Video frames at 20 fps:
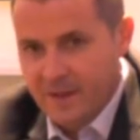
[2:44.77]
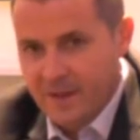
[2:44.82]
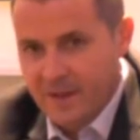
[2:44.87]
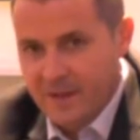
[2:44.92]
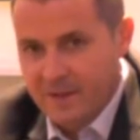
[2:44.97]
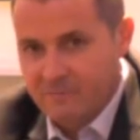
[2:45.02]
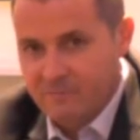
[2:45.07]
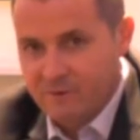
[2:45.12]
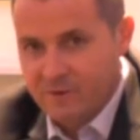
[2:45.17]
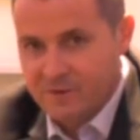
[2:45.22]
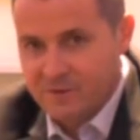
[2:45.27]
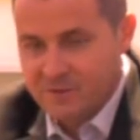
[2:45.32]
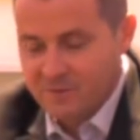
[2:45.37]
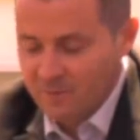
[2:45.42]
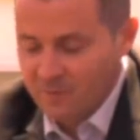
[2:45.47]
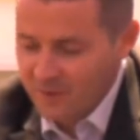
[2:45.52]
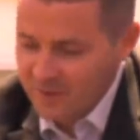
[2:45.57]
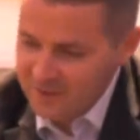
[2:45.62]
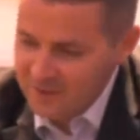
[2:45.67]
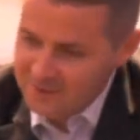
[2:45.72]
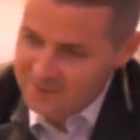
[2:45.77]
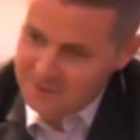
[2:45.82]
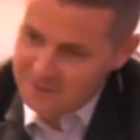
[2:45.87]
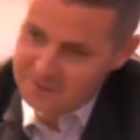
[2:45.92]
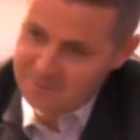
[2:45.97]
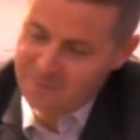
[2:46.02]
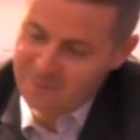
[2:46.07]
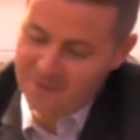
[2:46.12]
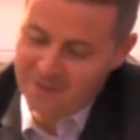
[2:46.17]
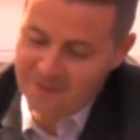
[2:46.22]
In recent weeks
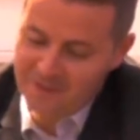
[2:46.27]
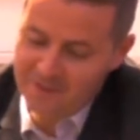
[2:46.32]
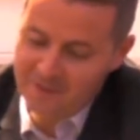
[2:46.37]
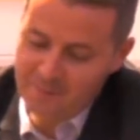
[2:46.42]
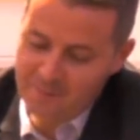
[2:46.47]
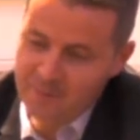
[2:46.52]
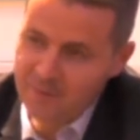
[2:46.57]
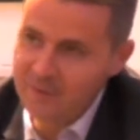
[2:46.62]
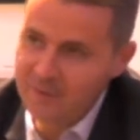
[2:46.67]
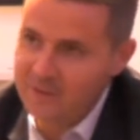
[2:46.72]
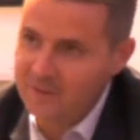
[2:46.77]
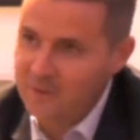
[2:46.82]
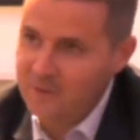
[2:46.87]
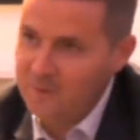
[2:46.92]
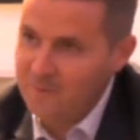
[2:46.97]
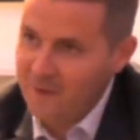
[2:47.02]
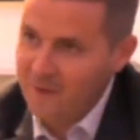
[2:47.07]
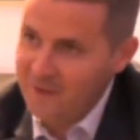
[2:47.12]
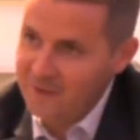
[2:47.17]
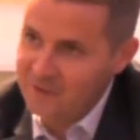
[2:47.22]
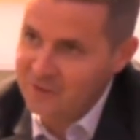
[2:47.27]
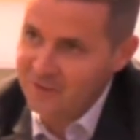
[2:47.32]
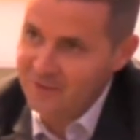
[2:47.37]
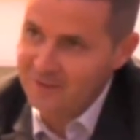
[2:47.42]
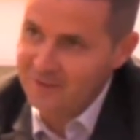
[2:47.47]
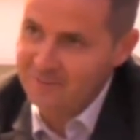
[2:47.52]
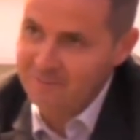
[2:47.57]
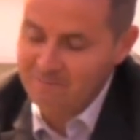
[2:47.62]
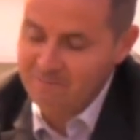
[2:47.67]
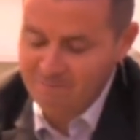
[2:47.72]
it's been employing a new
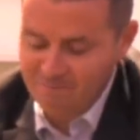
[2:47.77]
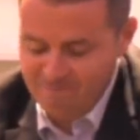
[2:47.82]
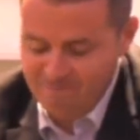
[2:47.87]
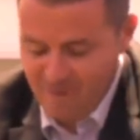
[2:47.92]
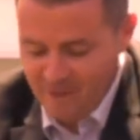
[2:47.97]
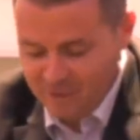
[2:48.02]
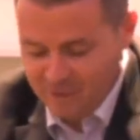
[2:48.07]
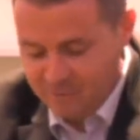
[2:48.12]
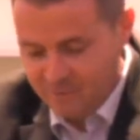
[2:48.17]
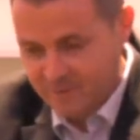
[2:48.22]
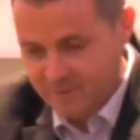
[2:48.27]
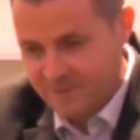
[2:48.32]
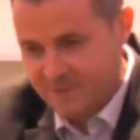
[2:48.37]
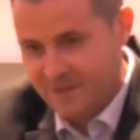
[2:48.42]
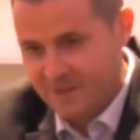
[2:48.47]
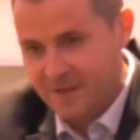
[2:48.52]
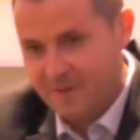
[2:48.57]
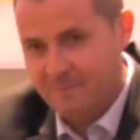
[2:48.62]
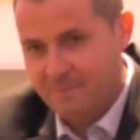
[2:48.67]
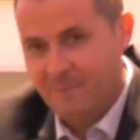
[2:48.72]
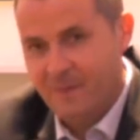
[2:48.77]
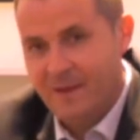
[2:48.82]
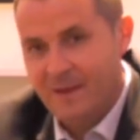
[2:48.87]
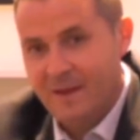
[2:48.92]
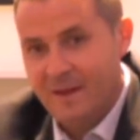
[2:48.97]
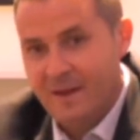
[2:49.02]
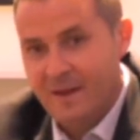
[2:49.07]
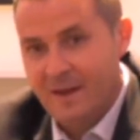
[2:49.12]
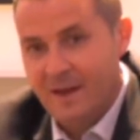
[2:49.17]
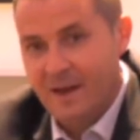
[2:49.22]
management team
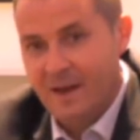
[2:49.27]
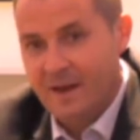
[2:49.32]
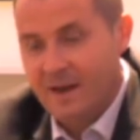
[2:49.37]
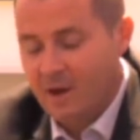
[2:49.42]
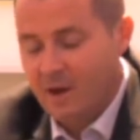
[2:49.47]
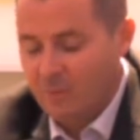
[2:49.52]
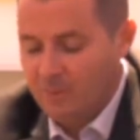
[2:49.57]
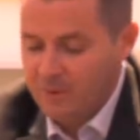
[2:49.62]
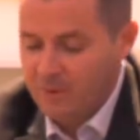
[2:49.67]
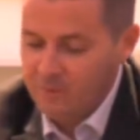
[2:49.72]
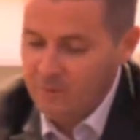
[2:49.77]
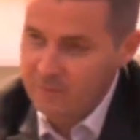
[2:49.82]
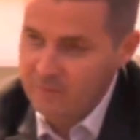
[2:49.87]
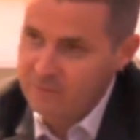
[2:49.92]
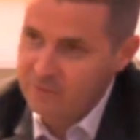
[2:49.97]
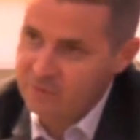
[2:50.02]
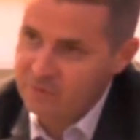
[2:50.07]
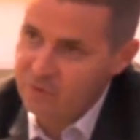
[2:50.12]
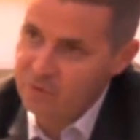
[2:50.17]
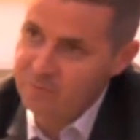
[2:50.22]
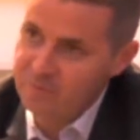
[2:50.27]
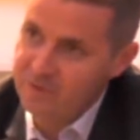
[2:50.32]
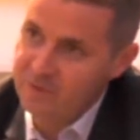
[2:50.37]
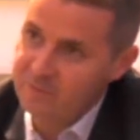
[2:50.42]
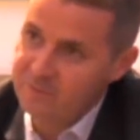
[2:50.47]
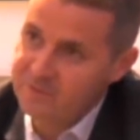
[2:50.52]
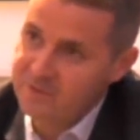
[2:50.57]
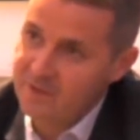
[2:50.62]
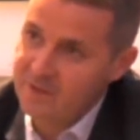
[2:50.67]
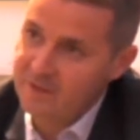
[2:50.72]
and helping with recruitment
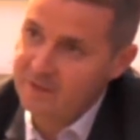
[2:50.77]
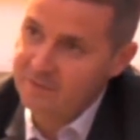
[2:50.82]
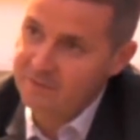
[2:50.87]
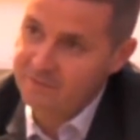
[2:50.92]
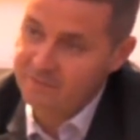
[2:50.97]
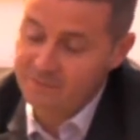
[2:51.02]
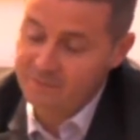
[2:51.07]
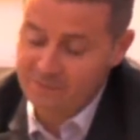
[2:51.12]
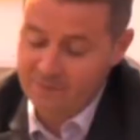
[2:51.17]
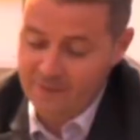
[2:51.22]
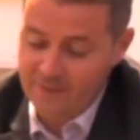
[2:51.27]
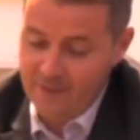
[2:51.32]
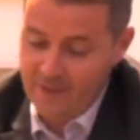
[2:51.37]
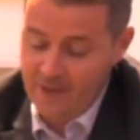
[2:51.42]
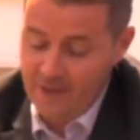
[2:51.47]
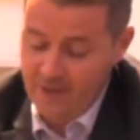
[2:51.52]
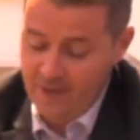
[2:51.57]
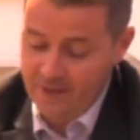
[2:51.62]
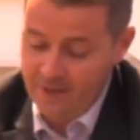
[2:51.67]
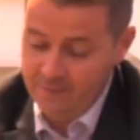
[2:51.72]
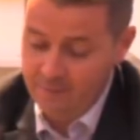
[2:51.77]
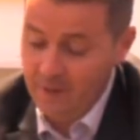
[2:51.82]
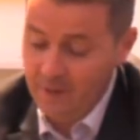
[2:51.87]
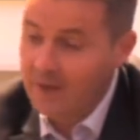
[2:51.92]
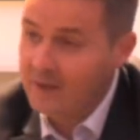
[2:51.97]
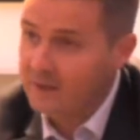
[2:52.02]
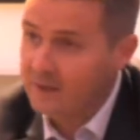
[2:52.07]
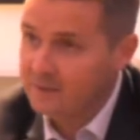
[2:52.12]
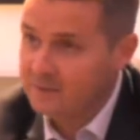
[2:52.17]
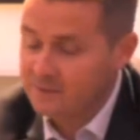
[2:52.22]
of staff and
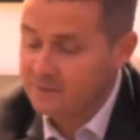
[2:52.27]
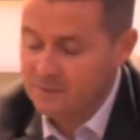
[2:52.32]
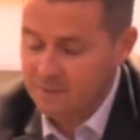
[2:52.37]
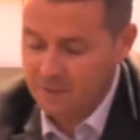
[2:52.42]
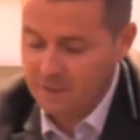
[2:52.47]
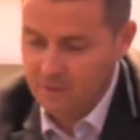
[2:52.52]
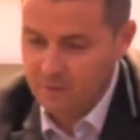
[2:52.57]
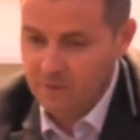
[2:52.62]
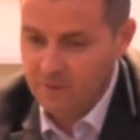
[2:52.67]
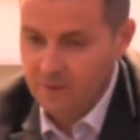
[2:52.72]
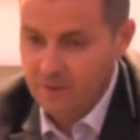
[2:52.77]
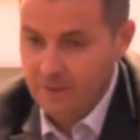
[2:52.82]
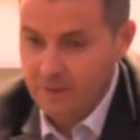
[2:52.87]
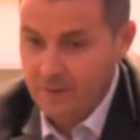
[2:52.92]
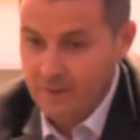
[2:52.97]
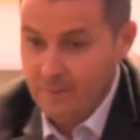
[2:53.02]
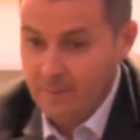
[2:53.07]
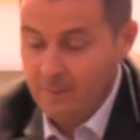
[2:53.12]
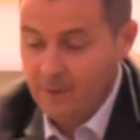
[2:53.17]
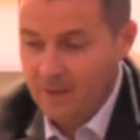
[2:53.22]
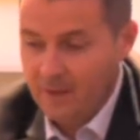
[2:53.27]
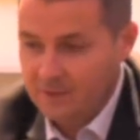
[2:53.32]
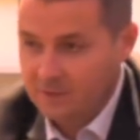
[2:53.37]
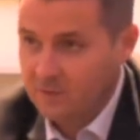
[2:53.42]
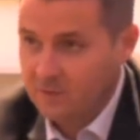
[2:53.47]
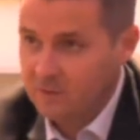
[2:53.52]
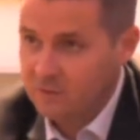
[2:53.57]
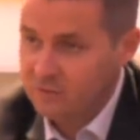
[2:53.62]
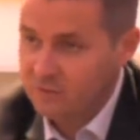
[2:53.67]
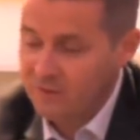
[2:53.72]
players, so players'
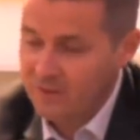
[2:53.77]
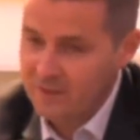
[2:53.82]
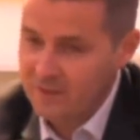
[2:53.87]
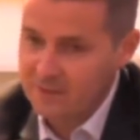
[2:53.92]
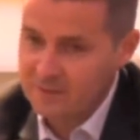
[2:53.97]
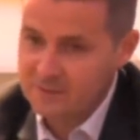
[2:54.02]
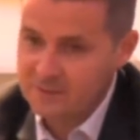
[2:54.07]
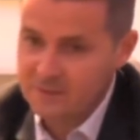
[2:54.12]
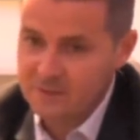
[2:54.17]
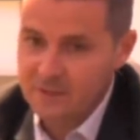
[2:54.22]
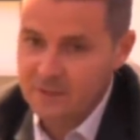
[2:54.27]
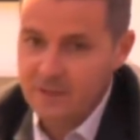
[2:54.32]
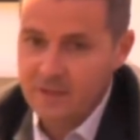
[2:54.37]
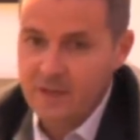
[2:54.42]
contracts.